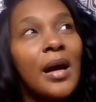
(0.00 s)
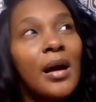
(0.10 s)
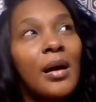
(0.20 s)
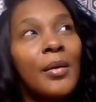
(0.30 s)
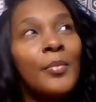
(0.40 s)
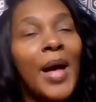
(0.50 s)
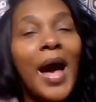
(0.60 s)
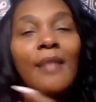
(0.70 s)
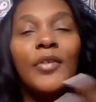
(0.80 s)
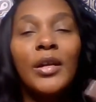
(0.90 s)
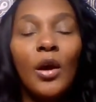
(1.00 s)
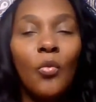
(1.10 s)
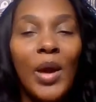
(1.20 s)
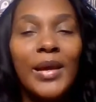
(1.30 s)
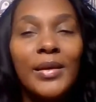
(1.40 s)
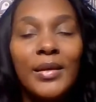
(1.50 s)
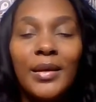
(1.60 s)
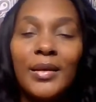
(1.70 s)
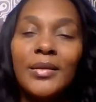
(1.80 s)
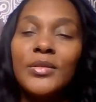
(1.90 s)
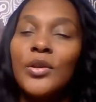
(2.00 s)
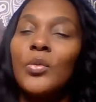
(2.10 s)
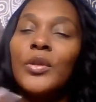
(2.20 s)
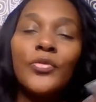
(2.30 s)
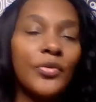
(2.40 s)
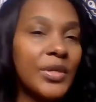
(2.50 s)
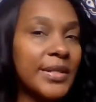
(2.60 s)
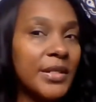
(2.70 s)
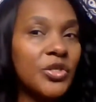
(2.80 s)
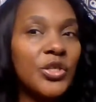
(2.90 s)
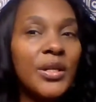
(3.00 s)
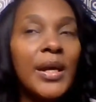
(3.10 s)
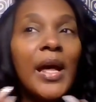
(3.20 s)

having awakenings, going through ascension,